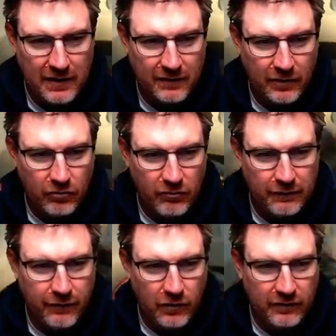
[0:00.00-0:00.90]
He's done a green
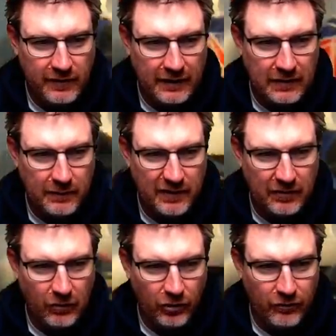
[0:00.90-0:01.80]
first sector, but there's
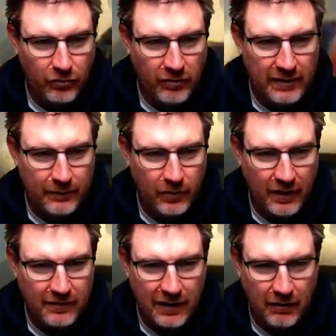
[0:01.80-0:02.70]
a lot of green up on
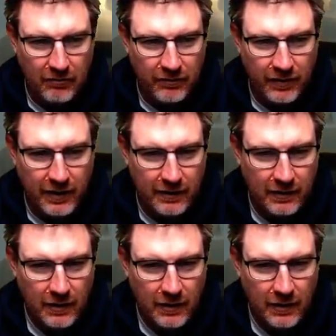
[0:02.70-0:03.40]
that tower, isn't there?